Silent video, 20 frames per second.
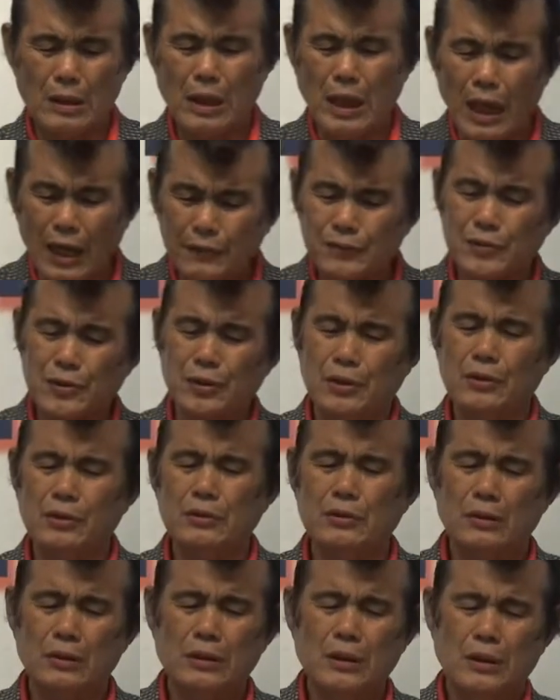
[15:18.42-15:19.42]
After
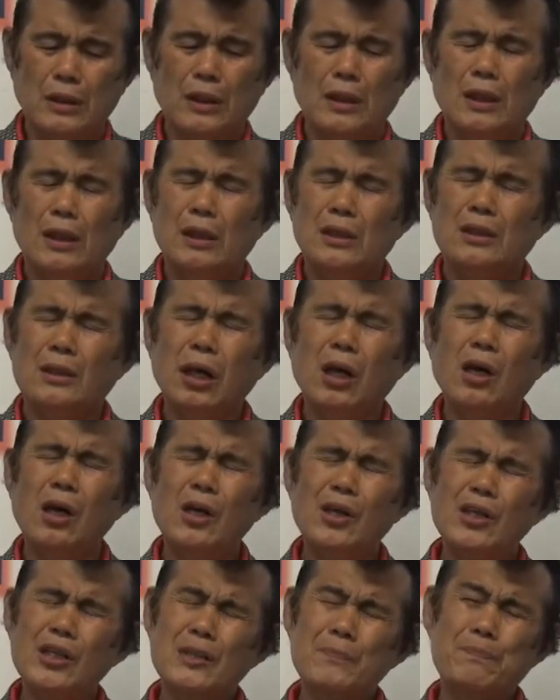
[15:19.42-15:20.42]

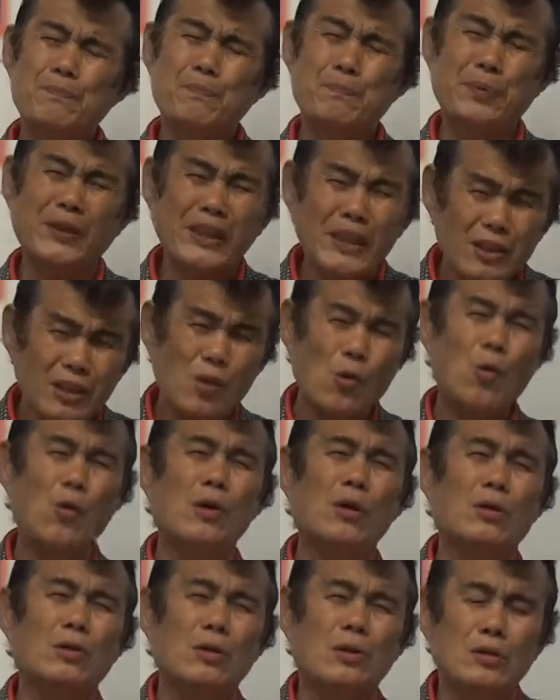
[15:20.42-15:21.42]
turning bitter
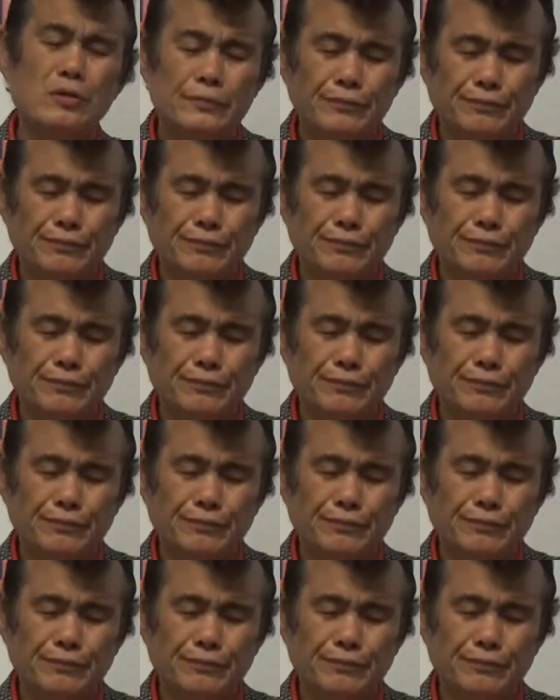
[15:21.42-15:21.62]
water